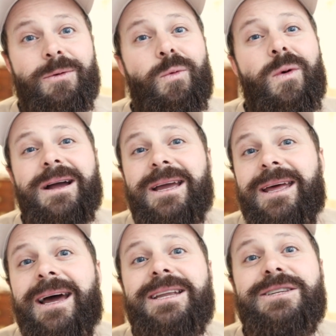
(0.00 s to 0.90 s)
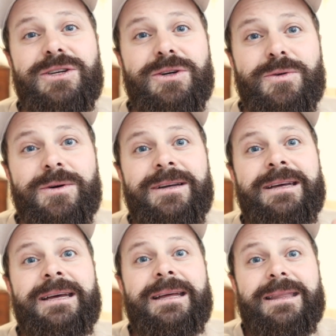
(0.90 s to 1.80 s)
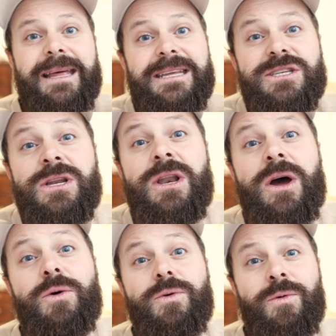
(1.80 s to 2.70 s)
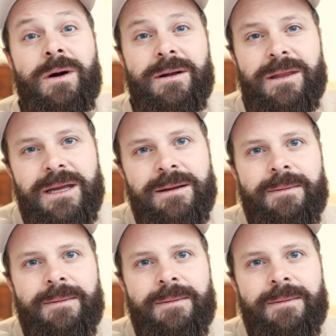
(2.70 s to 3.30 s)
what can I do that is noteworthy?